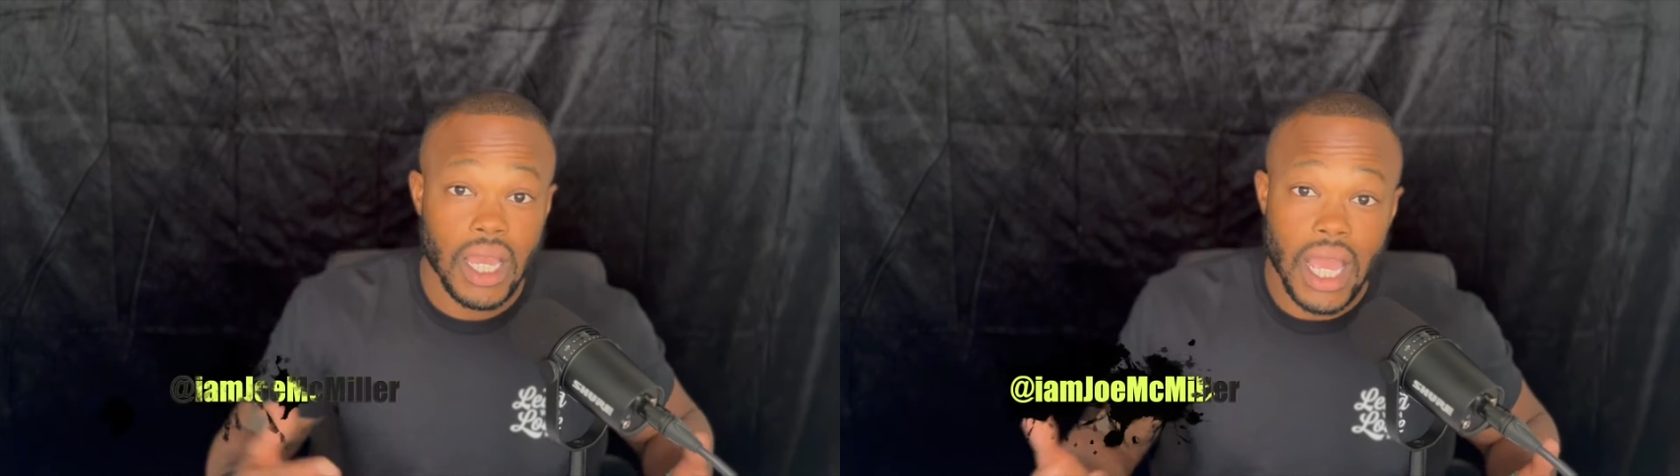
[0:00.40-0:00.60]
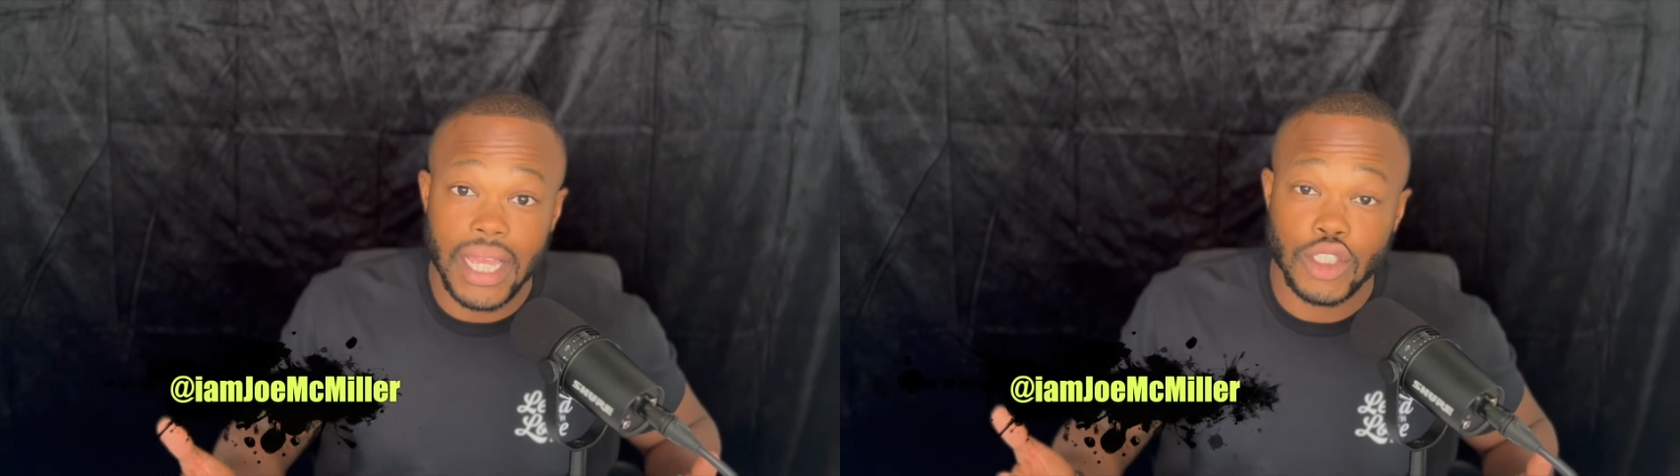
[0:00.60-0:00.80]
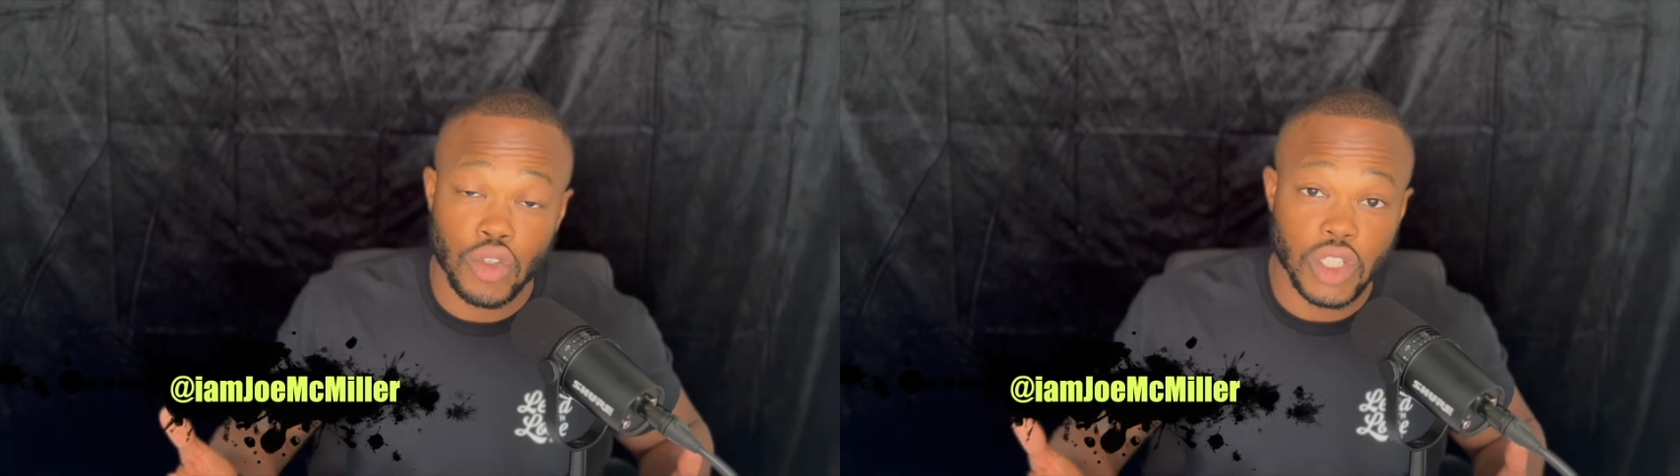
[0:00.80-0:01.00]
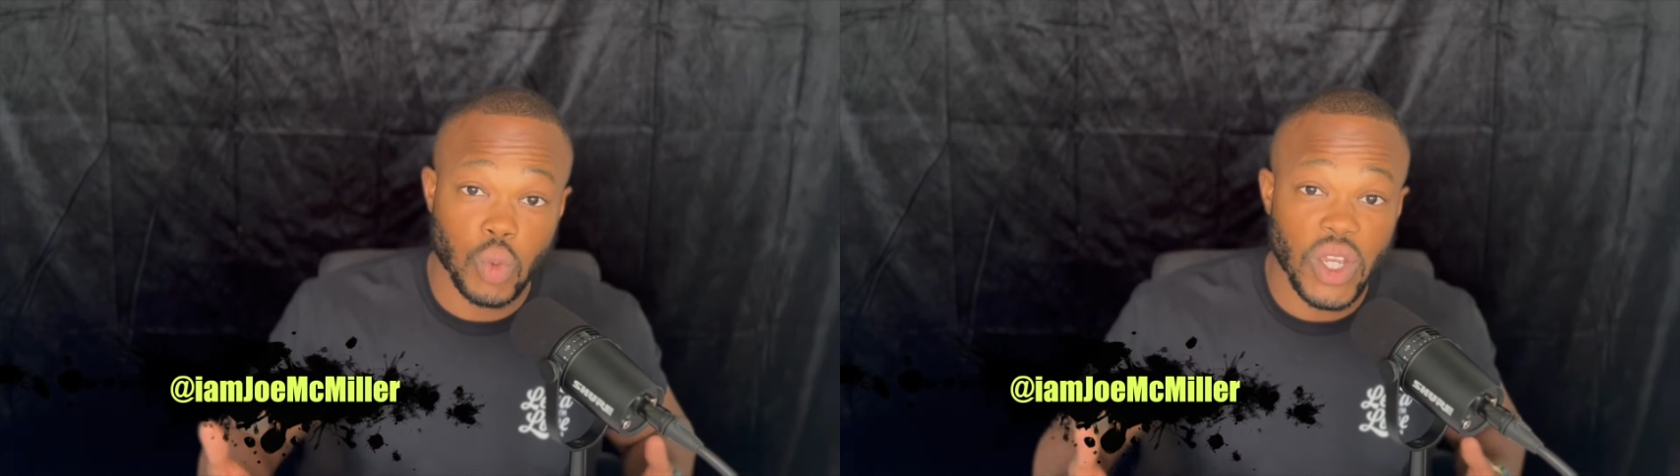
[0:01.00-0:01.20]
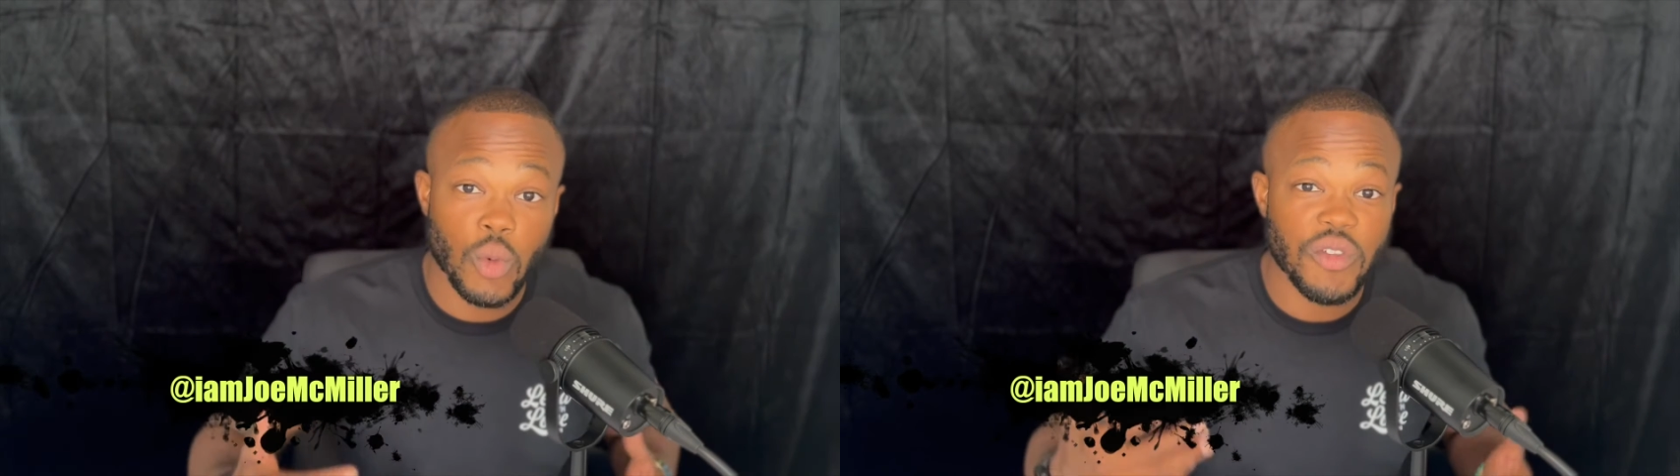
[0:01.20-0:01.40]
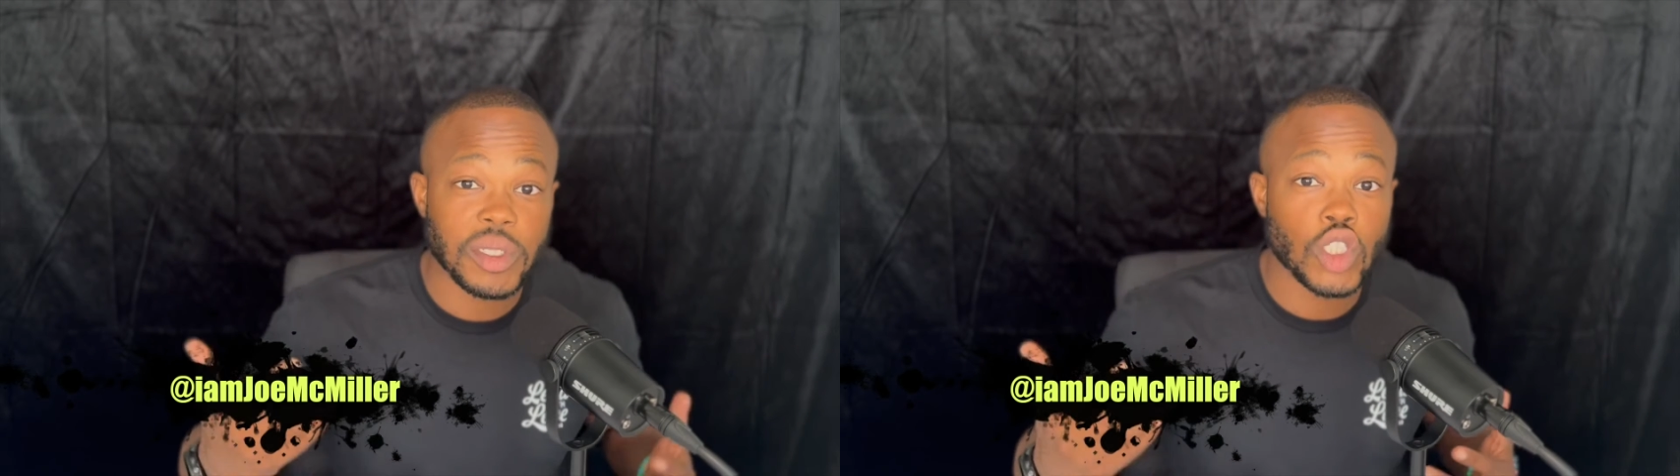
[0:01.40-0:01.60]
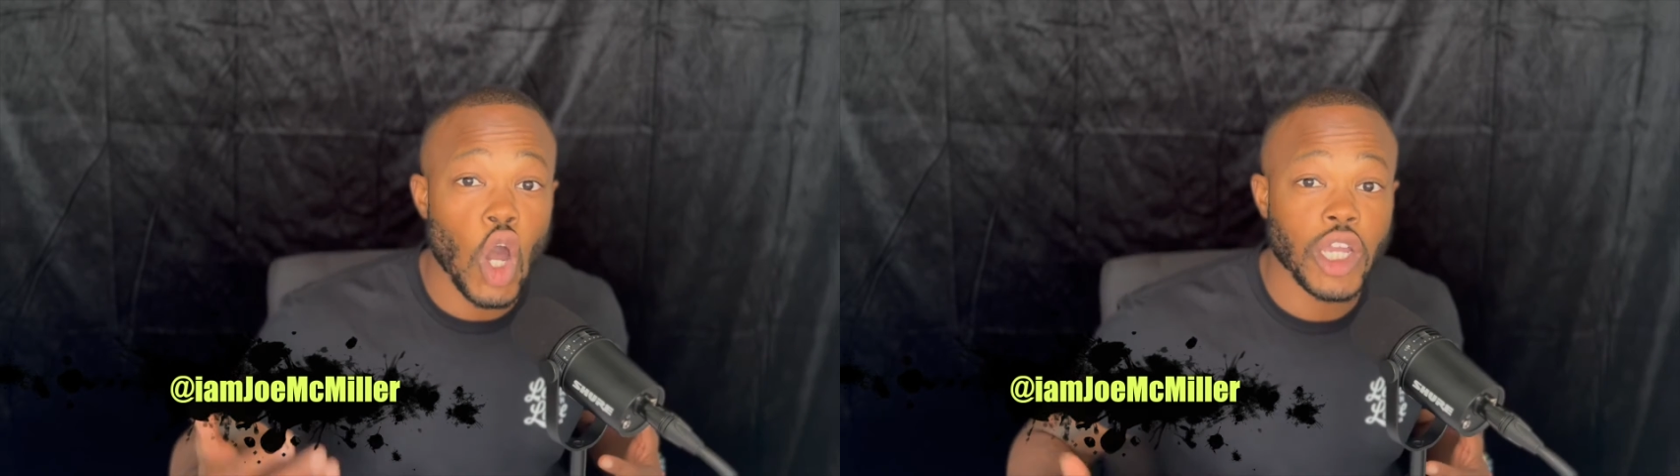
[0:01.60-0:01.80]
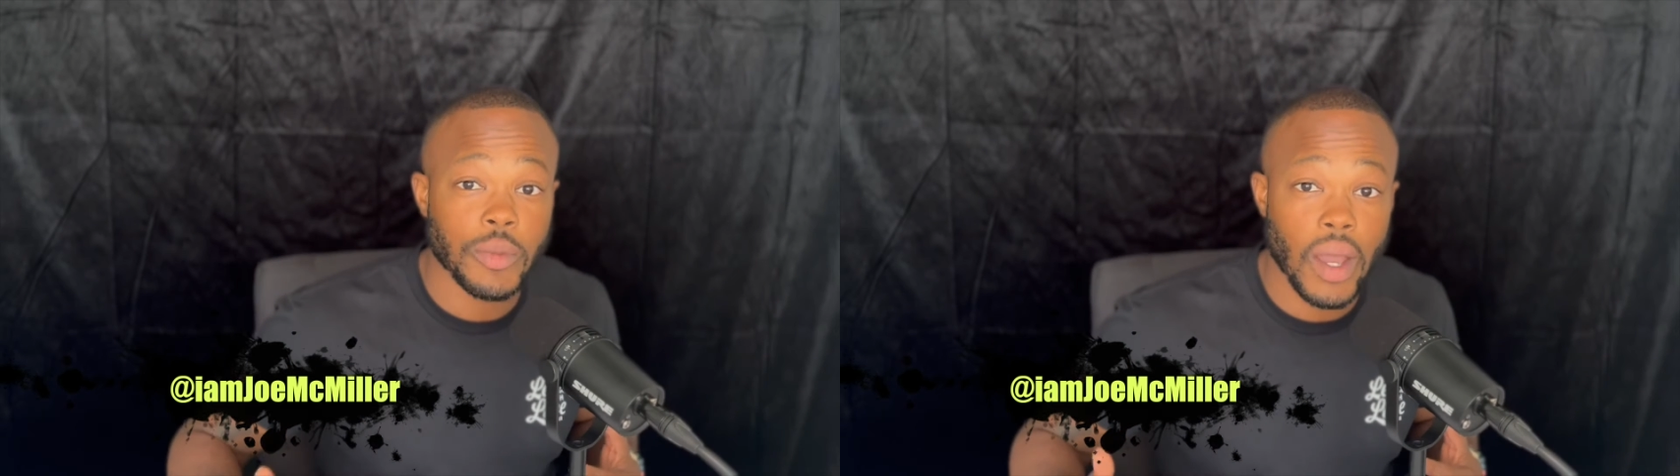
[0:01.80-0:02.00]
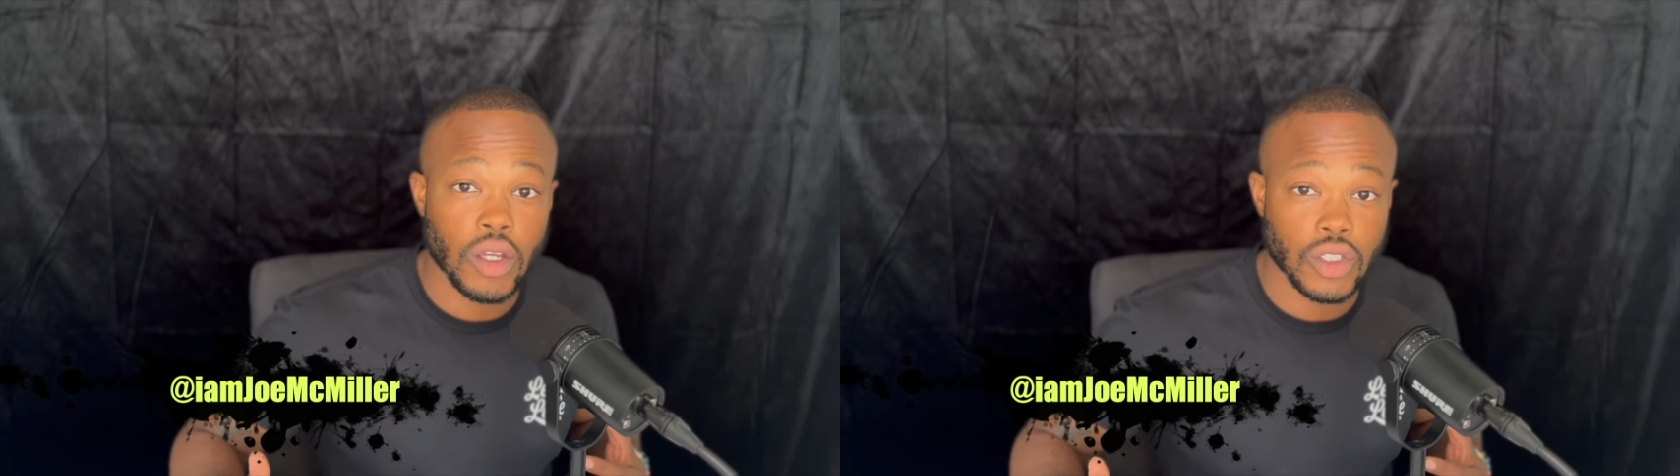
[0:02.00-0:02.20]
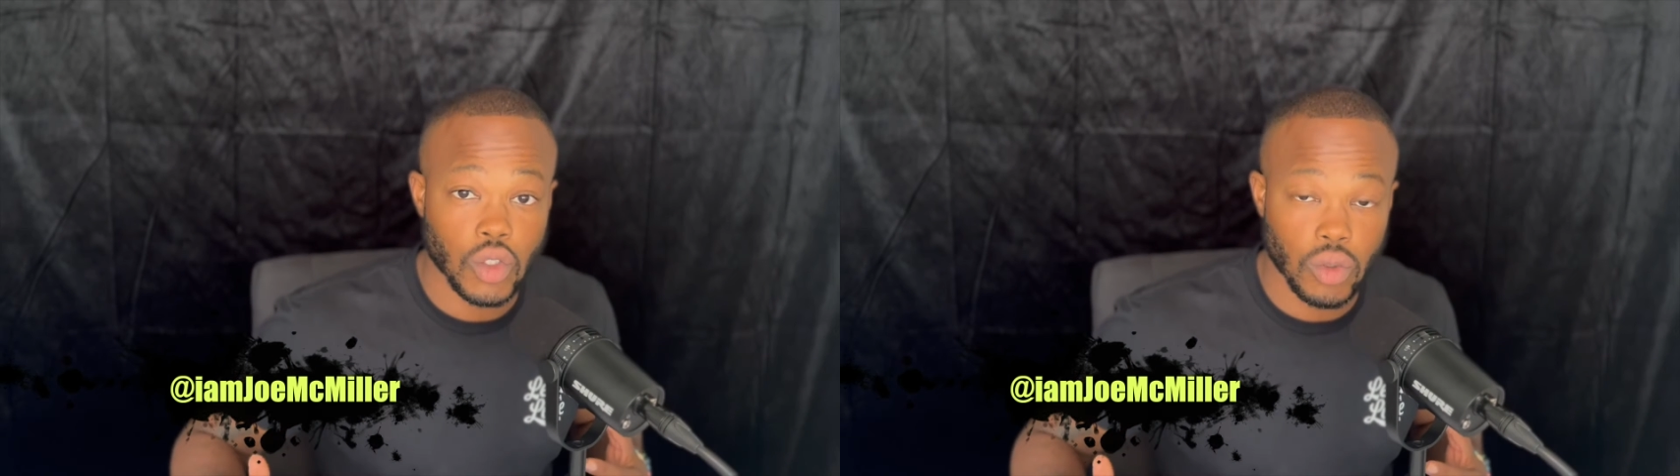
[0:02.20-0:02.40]
Hey, so this week we've been talking about
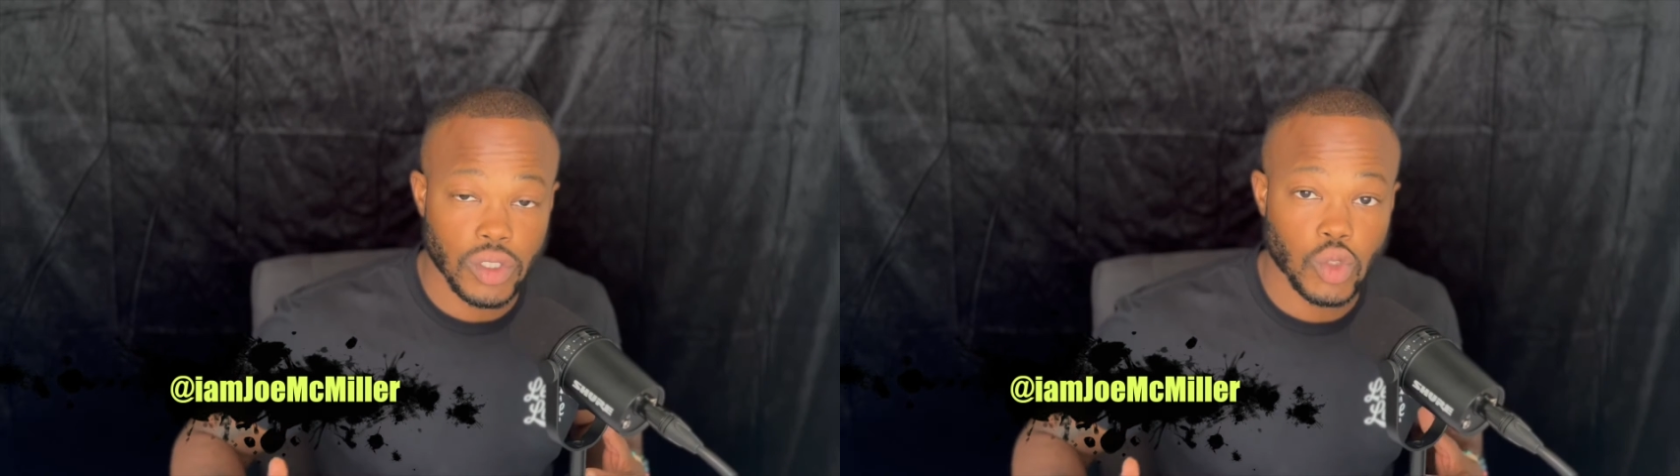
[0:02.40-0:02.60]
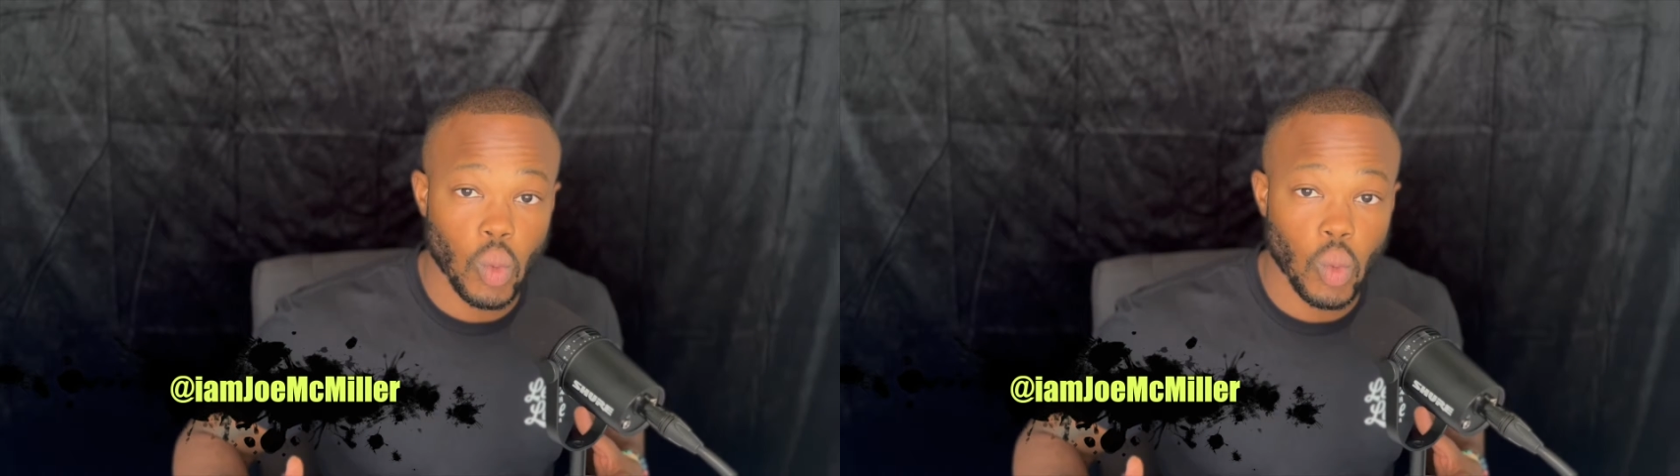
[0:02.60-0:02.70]
endurance.